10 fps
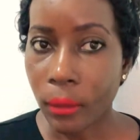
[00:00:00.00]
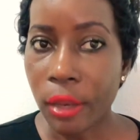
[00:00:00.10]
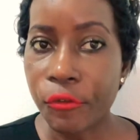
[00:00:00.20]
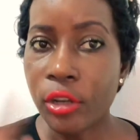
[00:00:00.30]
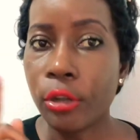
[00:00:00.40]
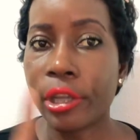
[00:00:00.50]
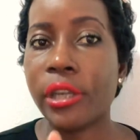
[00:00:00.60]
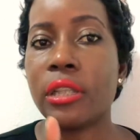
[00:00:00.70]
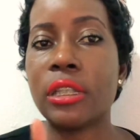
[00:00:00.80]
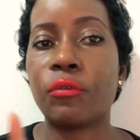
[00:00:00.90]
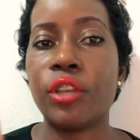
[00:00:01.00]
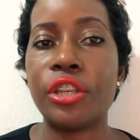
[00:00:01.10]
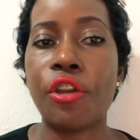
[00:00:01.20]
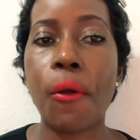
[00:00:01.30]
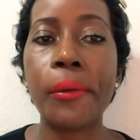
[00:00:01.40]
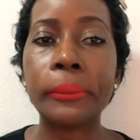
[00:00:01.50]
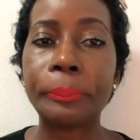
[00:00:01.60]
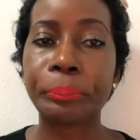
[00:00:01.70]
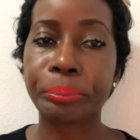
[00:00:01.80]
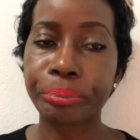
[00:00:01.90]
if you're looking at this video
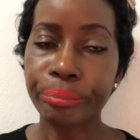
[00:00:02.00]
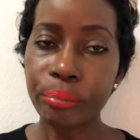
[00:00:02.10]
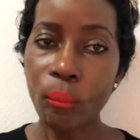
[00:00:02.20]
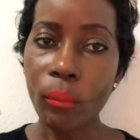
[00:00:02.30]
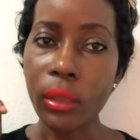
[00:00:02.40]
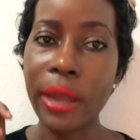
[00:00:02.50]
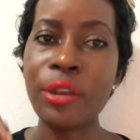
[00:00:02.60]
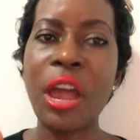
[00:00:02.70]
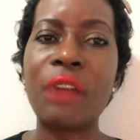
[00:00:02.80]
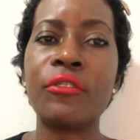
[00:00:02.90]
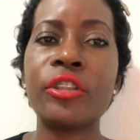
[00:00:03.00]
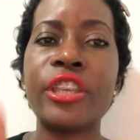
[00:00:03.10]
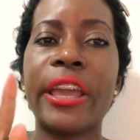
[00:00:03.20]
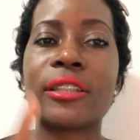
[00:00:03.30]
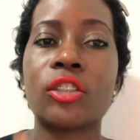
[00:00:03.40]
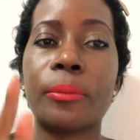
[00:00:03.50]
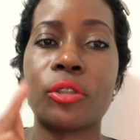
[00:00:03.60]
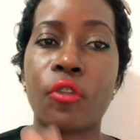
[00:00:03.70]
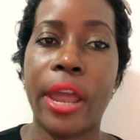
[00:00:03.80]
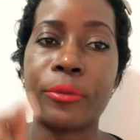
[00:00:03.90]
and you haven't yet
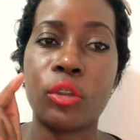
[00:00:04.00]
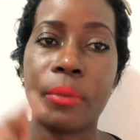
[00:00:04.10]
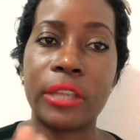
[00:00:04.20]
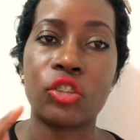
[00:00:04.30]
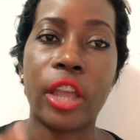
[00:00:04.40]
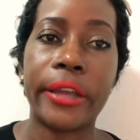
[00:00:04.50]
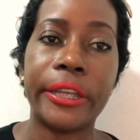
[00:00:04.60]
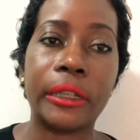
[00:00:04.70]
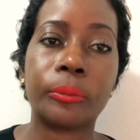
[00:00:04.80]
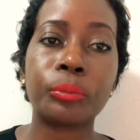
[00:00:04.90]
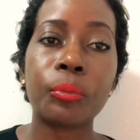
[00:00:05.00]
subscribed to my channel